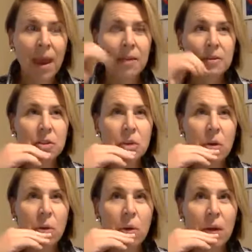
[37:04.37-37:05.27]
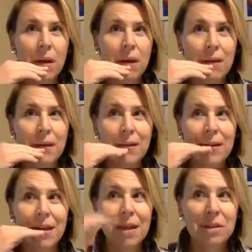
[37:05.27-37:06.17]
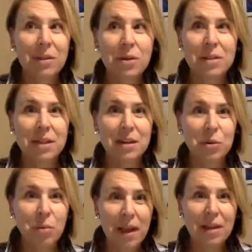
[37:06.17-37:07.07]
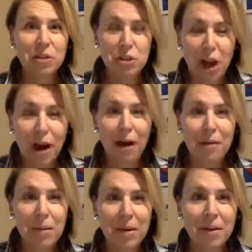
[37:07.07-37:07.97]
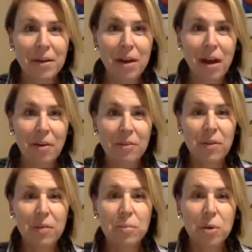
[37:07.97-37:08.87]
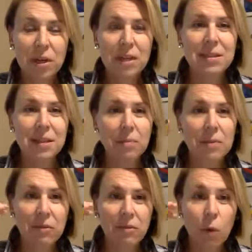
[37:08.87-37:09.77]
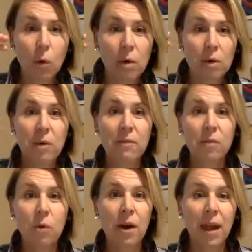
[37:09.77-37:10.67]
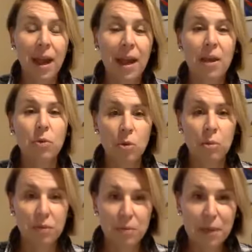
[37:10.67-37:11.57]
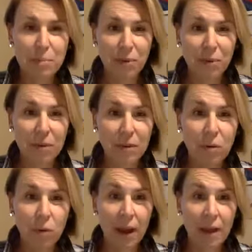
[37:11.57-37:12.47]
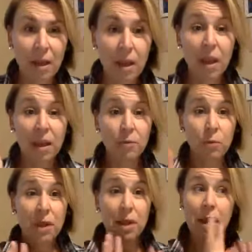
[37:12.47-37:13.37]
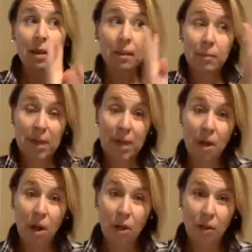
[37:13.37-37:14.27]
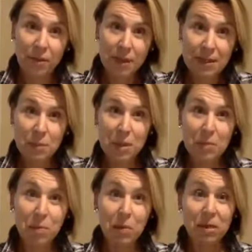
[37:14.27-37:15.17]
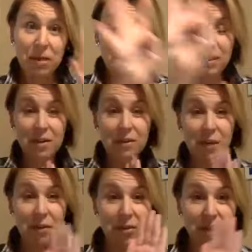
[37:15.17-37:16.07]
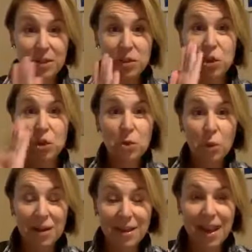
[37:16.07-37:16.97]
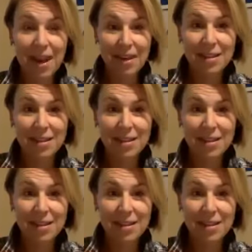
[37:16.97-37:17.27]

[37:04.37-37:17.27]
And so Hitler did a great job of putting something forward for a group of people, right? If we eliminate all of these people, then think of all the things you'll get.